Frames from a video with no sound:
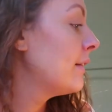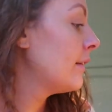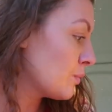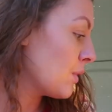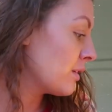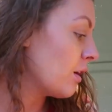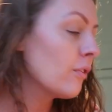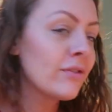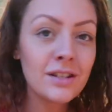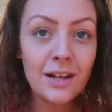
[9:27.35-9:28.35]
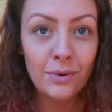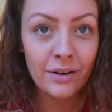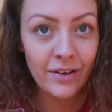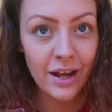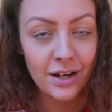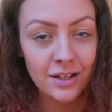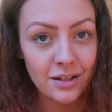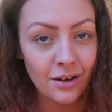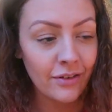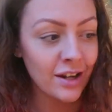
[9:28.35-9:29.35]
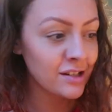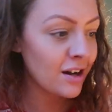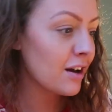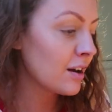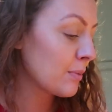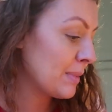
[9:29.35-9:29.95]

I've had one, obviously one of each. So I've had dark,